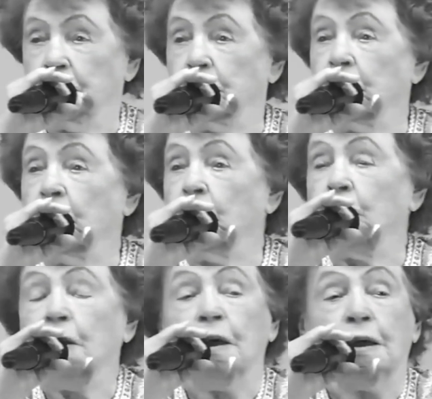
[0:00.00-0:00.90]
You
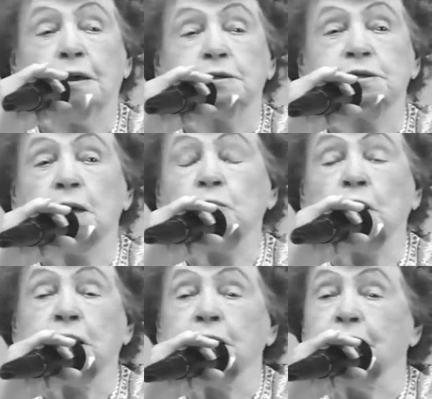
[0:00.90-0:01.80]
know,
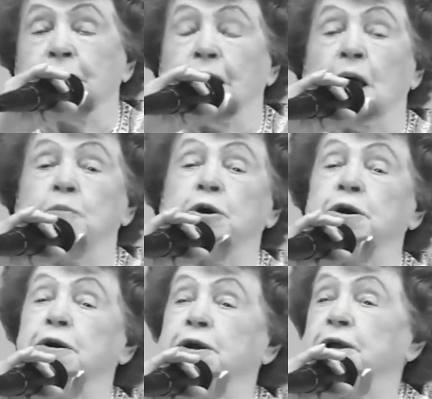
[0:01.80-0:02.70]
someone in
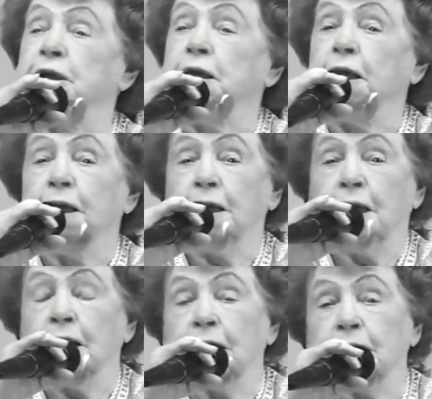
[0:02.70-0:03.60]
Albuquerque
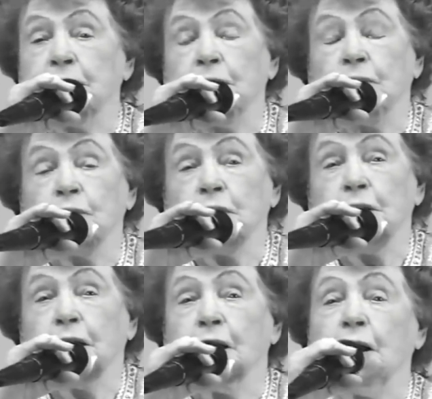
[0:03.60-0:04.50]

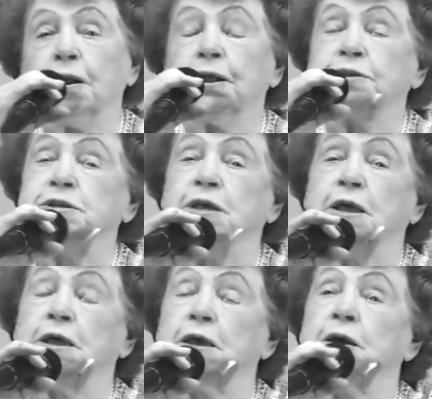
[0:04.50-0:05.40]
called us
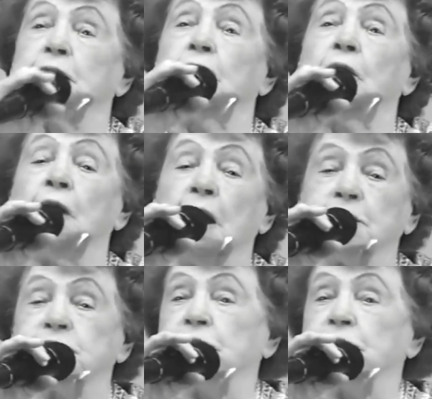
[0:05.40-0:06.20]
the Clorox